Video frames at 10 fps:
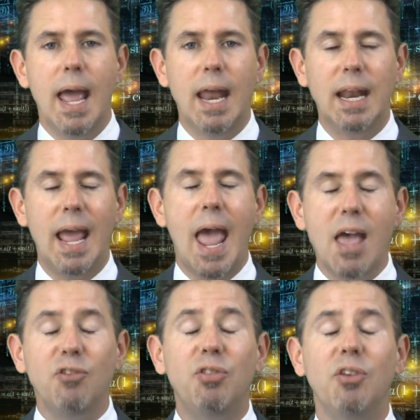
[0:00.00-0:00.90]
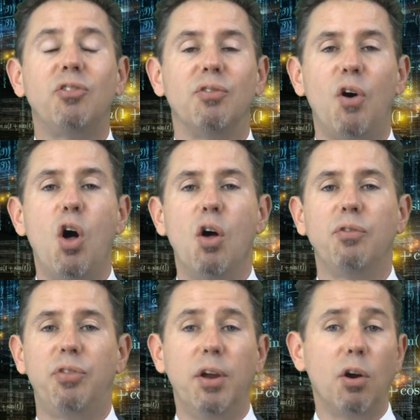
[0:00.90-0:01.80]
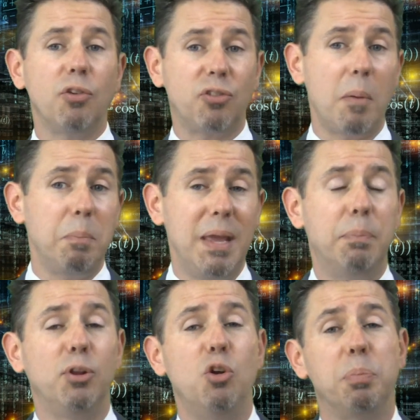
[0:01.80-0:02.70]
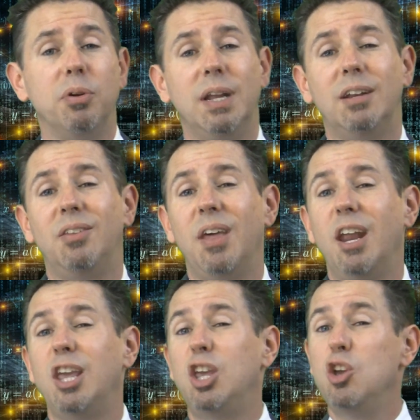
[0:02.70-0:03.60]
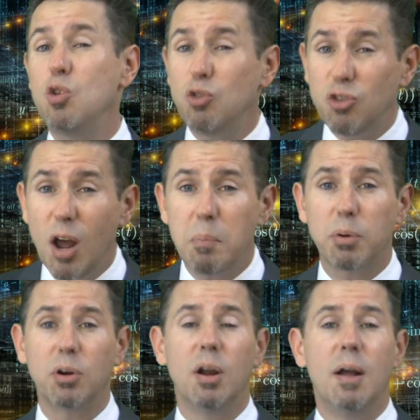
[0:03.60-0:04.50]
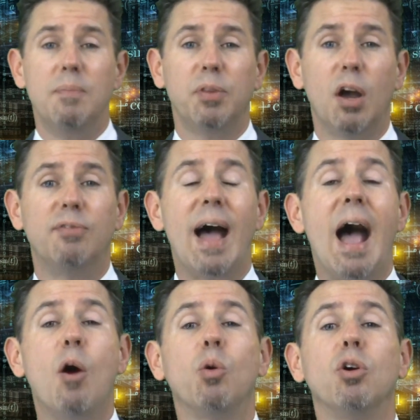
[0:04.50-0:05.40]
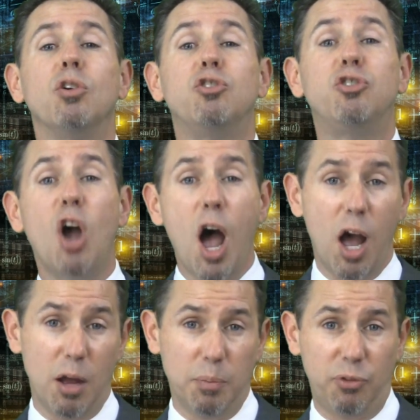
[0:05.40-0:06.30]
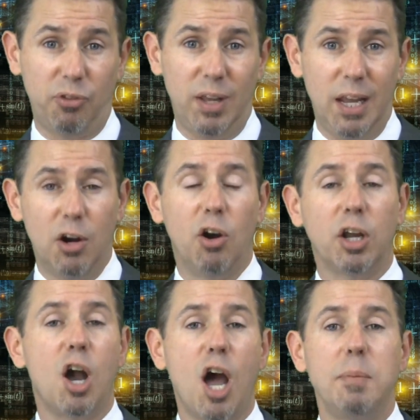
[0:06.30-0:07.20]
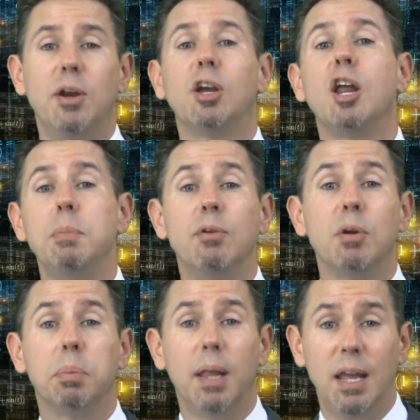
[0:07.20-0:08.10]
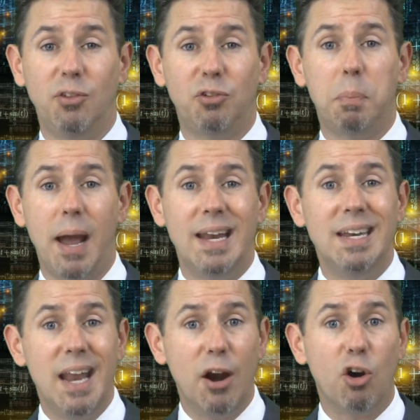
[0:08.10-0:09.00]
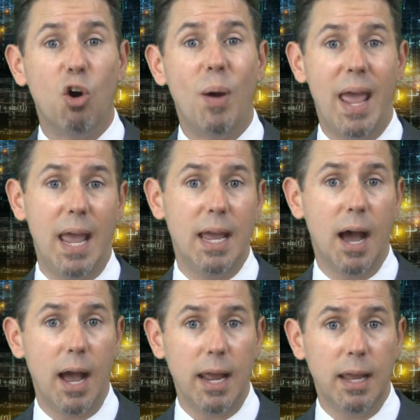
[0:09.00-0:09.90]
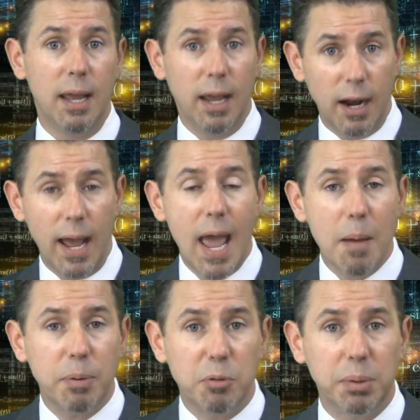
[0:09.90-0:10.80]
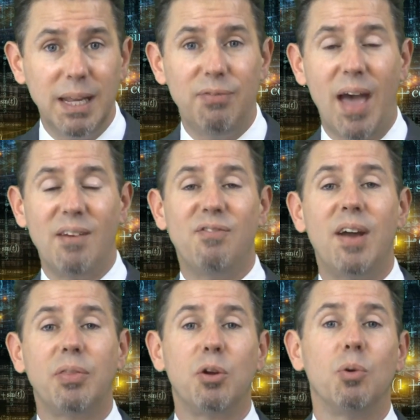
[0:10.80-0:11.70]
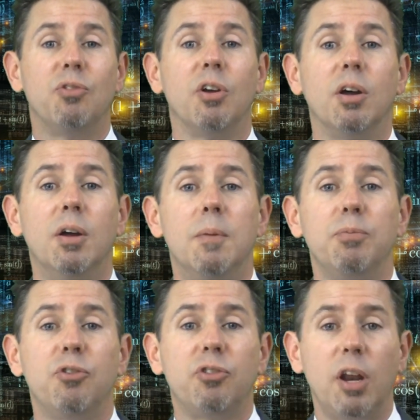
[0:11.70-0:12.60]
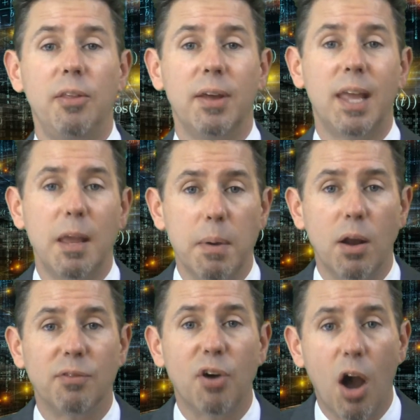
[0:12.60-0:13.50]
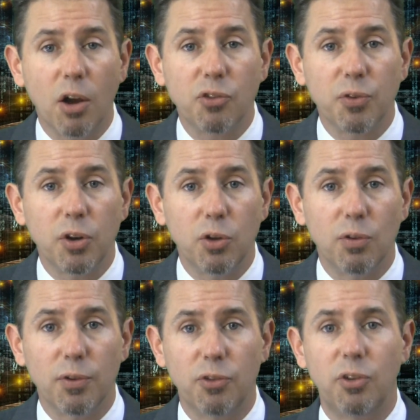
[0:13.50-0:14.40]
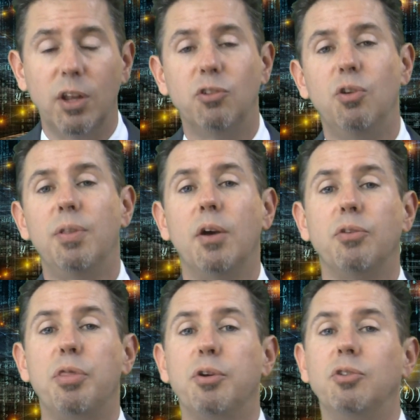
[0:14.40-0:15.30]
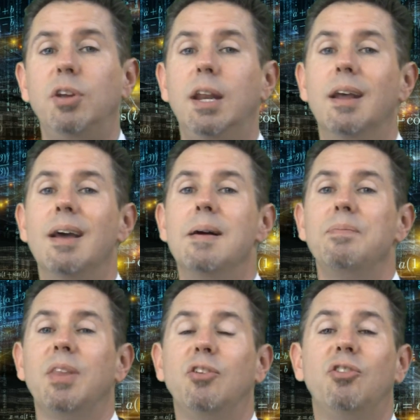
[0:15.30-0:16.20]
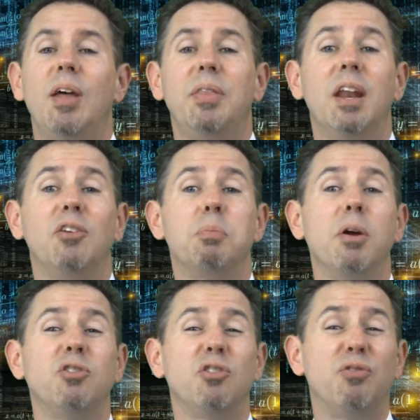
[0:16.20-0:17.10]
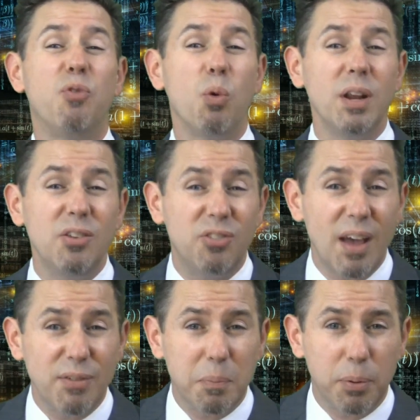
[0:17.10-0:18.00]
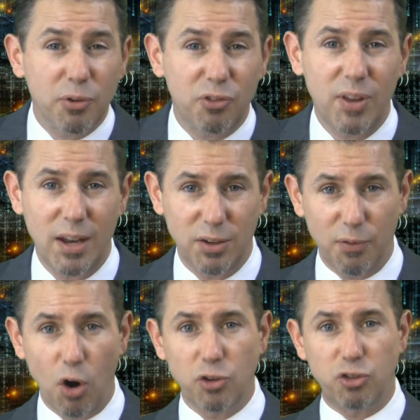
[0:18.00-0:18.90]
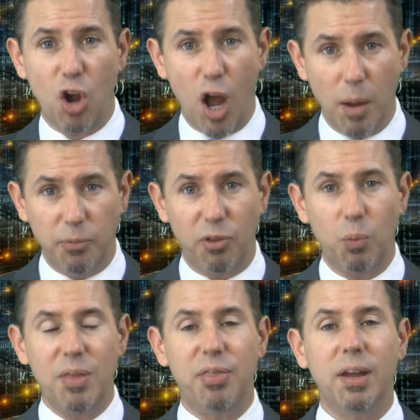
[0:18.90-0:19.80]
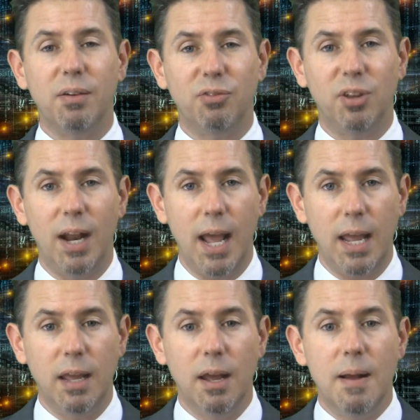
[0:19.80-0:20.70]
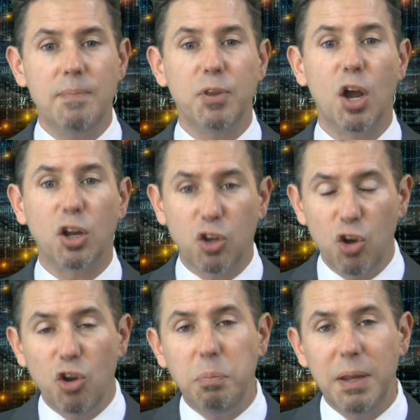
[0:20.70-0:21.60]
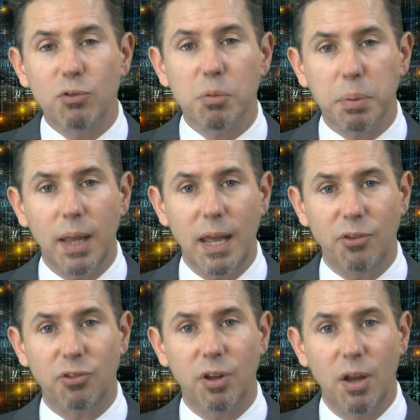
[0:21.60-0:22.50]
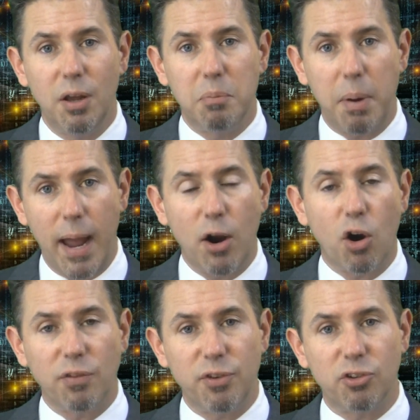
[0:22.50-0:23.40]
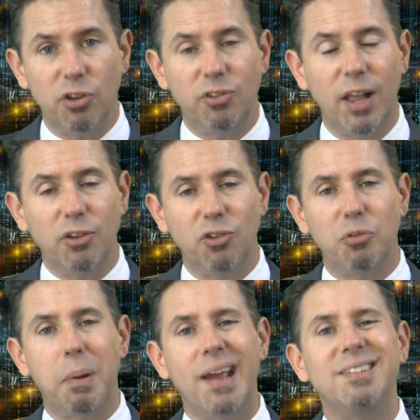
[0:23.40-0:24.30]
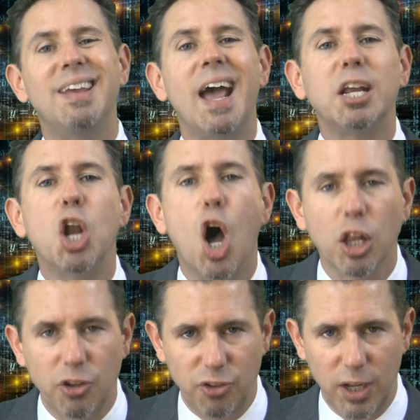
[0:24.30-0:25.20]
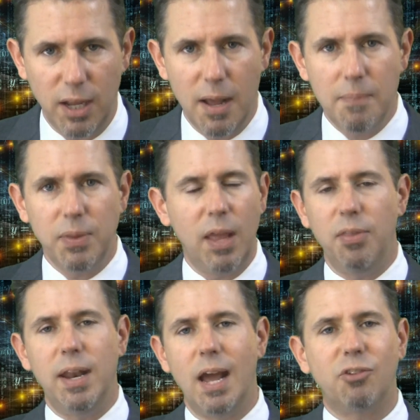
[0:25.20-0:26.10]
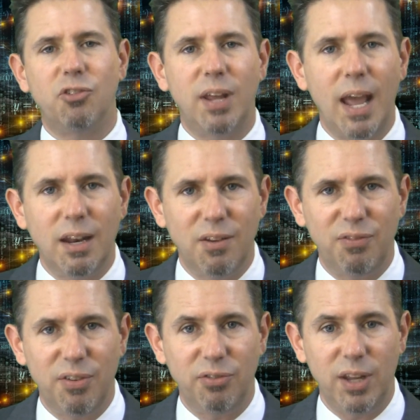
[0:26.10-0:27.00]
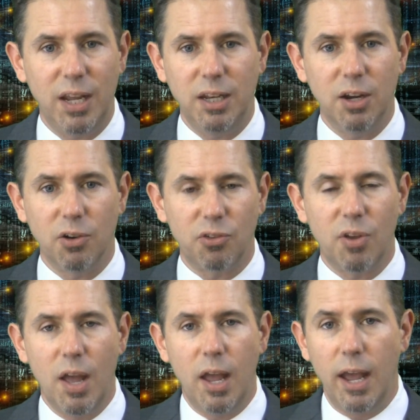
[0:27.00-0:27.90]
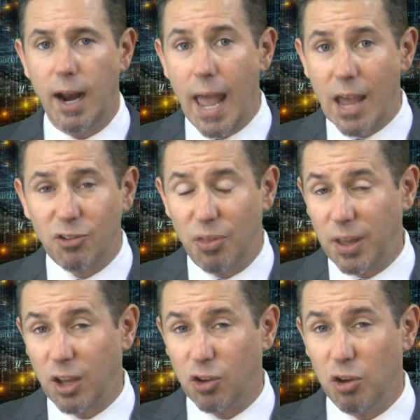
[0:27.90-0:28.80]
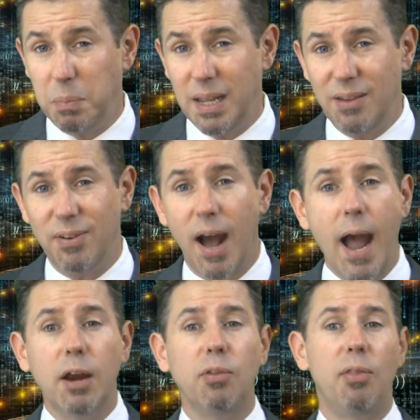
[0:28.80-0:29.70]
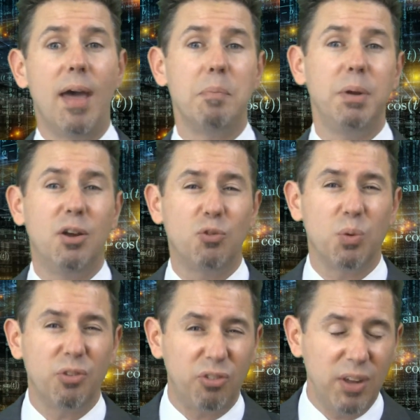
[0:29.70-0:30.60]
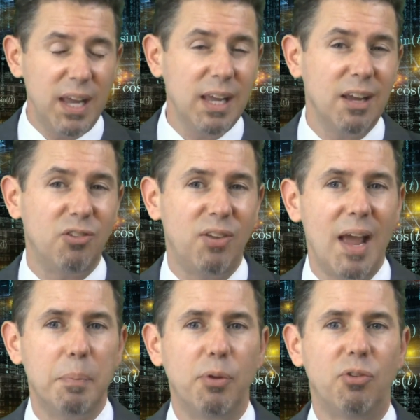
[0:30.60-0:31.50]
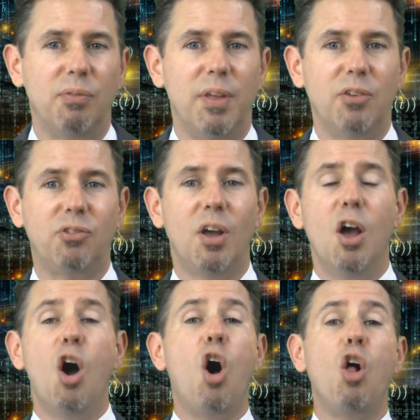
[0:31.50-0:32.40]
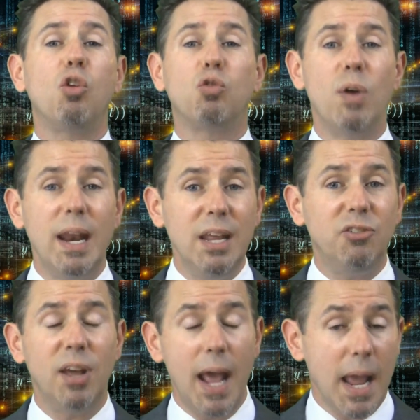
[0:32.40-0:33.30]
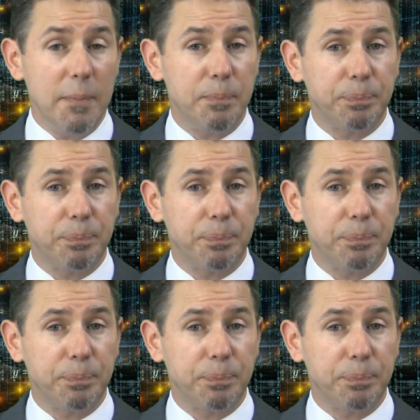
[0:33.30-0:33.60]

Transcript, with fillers: And as this evolves, there are some people who predict that a huge number of our jobs in our economy are going to be replaced by narrow AI. And I happen to believe that. In fact, there was a study that came out of Oxford University in 2013 that said that as much as 47% of our jobs that we think of today uh, could be replaced by artificial intelligence, by technology in the next 10 to 15 years. And I actually think it could be even higher than that because we're seeing examples of this already today.